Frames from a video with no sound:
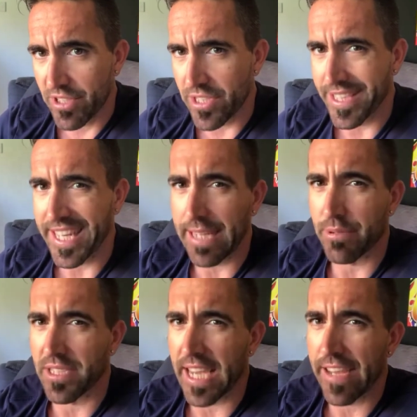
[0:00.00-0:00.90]
just to
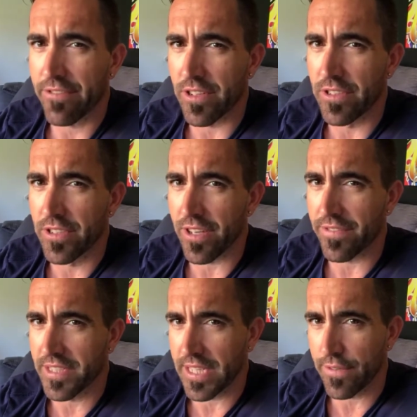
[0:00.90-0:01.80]
keep it safe, because
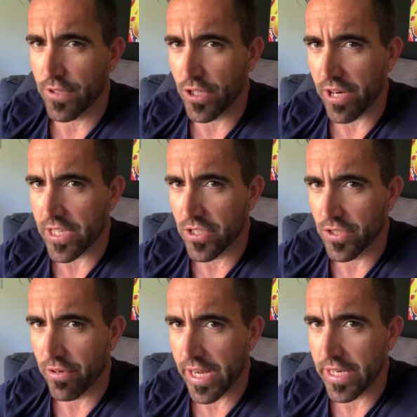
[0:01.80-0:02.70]
I've seen a few
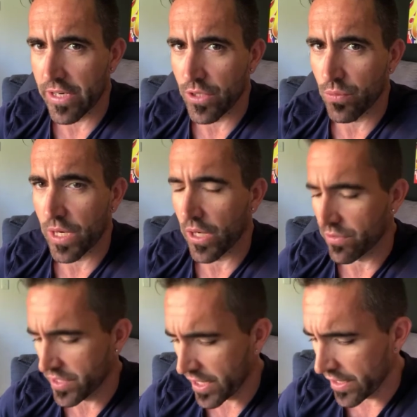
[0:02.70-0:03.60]
crashes around there as
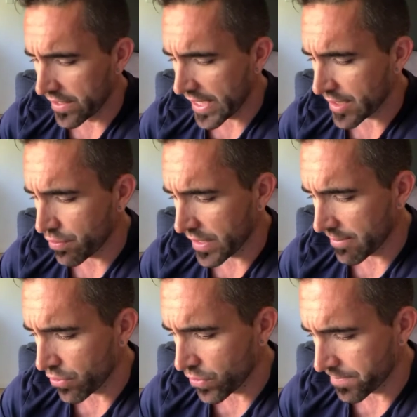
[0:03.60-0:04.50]
well, so that's pretty
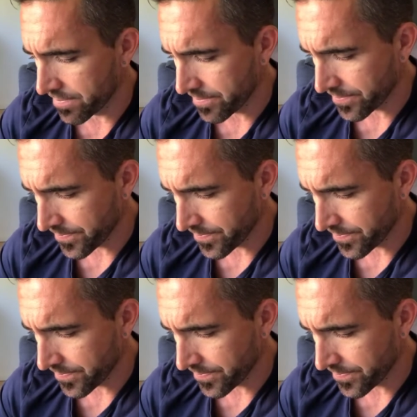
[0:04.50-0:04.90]
important.